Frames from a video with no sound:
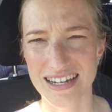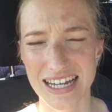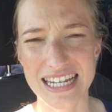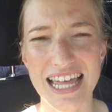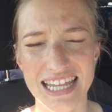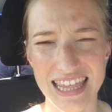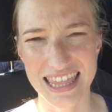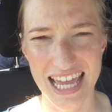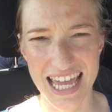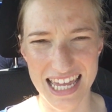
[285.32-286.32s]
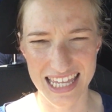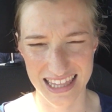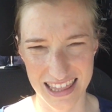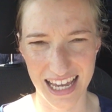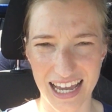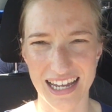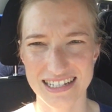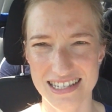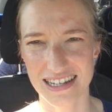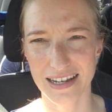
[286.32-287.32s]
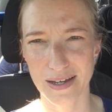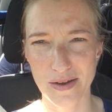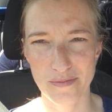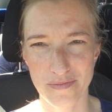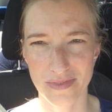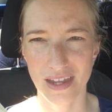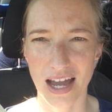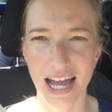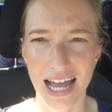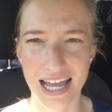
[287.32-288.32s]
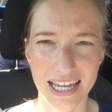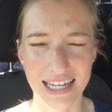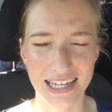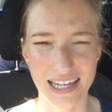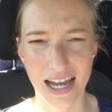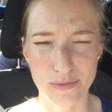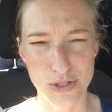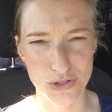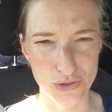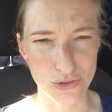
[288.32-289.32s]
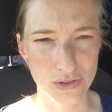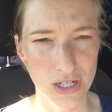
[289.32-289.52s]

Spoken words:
Another thing that I would do